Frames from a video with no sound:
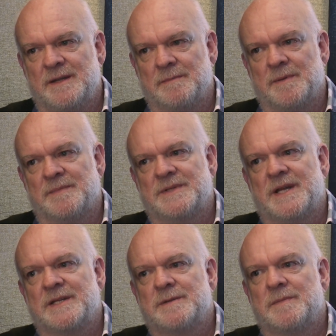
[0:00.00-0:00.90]

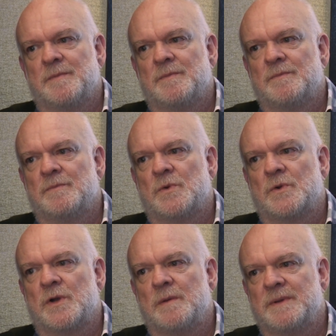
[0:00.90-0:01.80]
implementation more
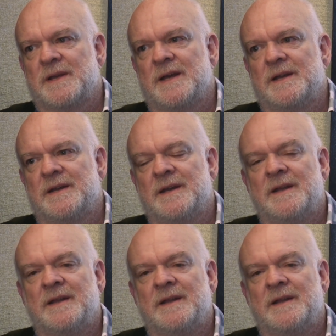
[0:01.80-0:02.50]
complicated,